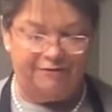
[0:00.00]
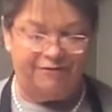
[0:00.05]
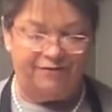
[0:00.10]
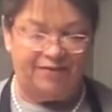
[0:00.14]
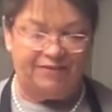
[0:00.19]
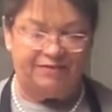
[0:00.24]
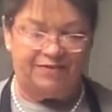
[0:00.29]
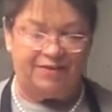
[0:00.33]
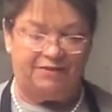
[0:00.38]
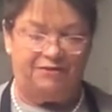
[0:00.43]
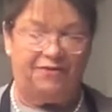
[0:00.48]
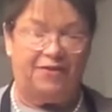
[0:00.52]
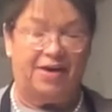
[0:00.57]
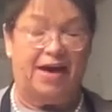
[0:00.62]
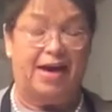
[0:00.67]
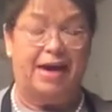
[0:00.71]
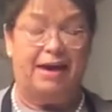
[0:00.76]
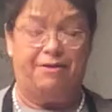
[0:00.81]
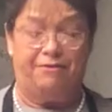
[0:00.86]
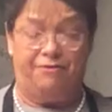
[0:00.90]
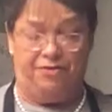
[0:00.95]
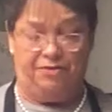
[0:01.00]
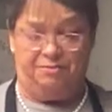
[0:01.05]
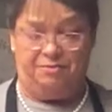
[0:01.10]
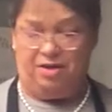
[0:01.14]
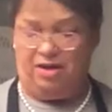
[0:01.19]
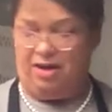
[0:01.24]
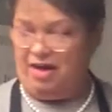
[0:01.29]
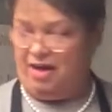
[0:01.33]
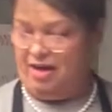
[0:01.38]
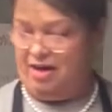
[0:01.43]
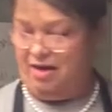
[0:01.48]
55
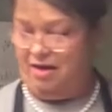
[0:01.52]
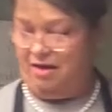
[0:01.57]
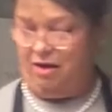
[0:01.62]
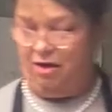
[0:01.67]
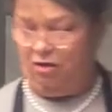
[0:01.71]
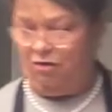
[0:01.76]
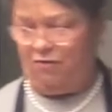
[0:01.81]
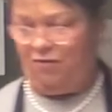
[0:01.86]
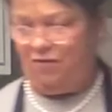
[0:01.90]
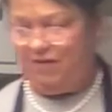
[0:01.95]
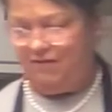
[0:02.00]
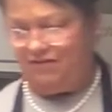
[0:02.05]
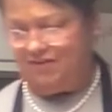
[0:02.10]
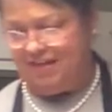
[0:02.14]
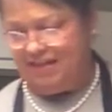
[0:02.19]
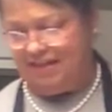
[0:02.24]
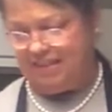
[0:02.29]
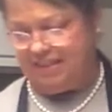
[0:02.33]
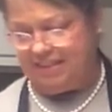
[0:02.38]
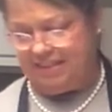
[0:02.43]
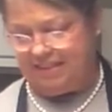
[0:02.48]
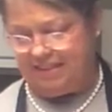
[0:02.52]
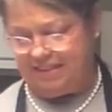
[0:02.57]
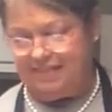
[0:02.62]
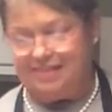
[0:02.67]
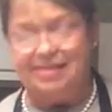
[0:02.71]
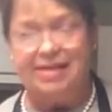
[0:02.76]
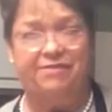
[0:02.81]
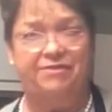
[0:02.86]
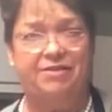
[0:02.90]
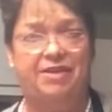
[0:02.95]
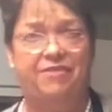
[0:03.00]
or 50 to
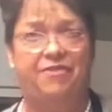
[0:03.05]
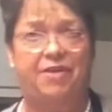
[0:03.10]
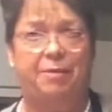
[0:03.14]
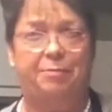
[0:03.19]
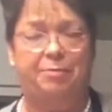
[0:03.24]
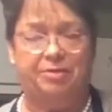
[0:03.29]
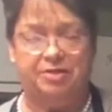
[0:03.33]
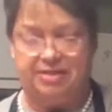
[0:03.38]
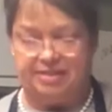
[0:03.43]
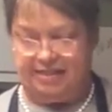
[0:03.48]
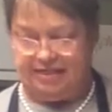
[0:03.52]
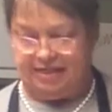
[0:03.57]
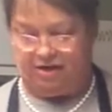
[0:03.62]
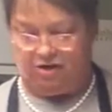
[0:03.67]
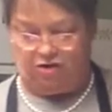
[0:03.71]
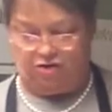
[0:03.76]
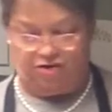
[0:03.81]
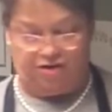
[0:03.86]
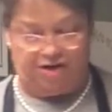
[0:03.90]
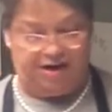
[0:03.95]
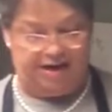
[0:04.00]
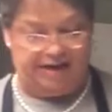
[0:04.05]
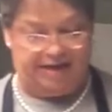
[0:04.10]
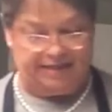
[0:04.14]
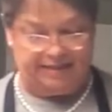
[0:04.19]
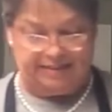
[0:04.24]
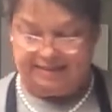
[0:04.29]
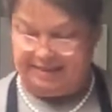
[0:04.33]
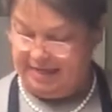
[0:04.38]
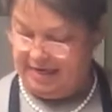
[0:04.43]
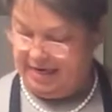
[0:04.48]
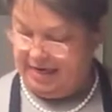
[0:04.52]
75%
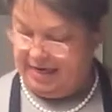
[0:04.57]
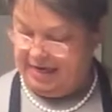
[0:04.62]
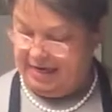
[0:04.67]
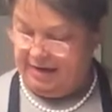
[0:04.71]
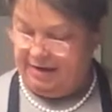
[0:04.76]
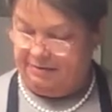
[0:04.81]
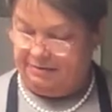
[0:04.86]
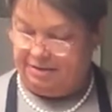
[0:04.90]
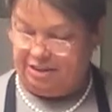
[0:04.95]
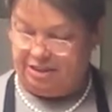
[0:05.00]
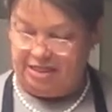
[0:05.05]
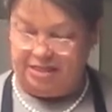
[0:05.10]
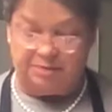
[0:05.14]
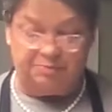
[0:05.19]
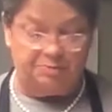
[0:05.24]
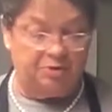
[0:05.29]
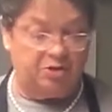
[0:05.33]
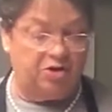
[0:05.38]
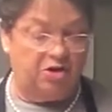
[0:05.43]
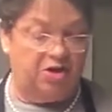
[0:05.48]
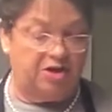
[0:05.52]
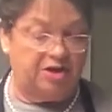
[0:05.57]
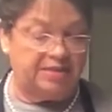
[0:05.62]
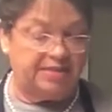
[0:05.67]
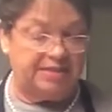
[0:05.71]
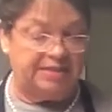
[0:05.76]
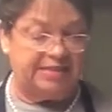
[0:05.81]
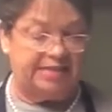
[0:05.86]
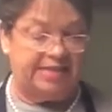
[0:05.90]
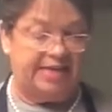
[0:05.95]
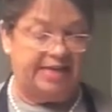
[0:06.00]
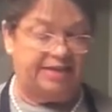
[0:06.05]
greens, just because
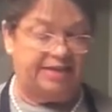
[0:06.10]
it's the